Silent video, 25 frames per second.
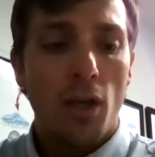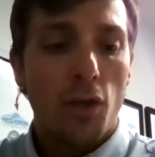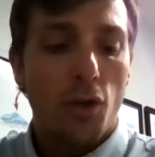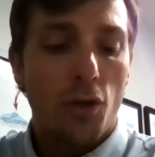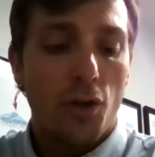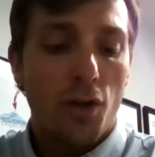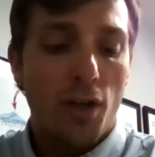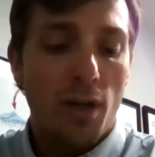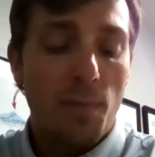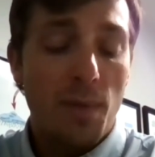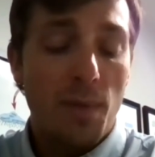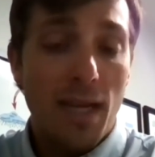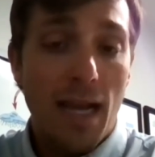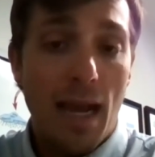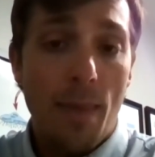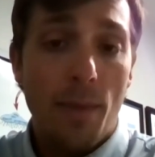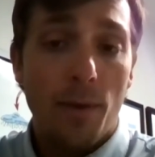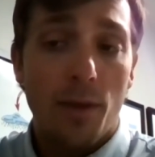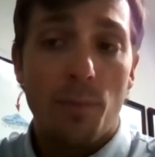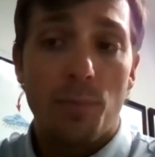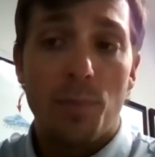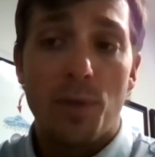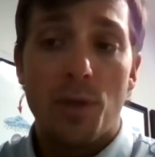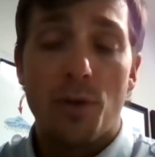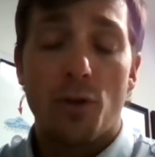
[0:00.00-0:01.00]
you're going to be on
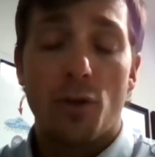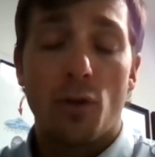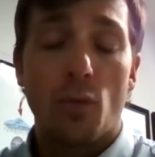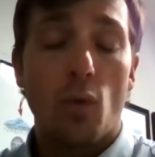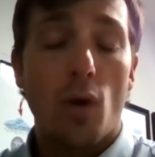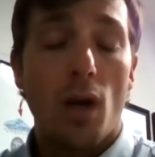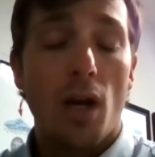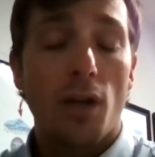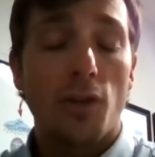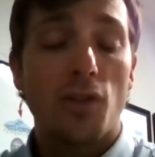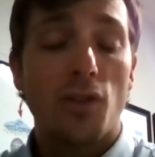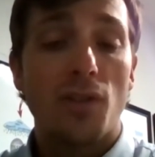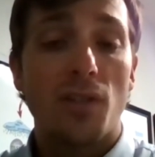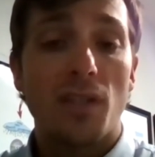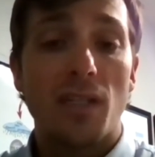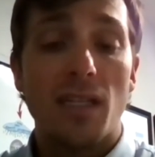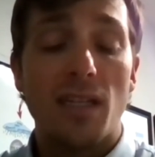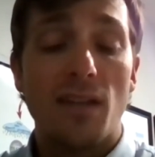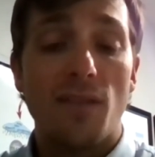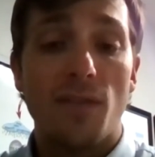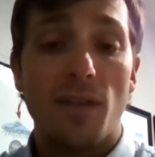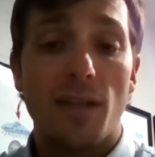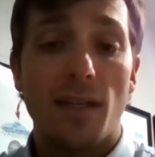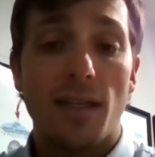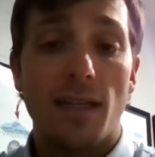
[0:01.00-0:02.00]
the computer watching
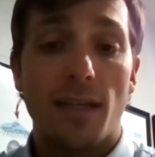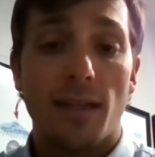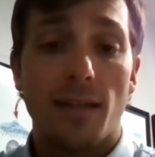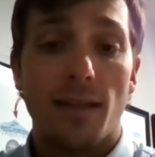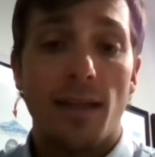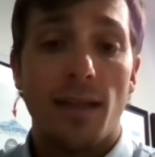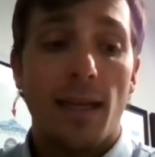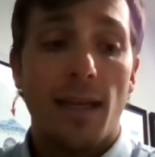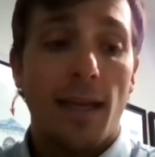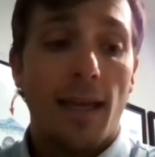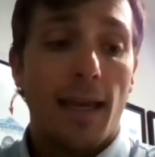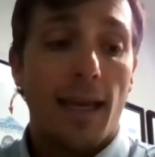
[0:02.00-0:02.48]
TV and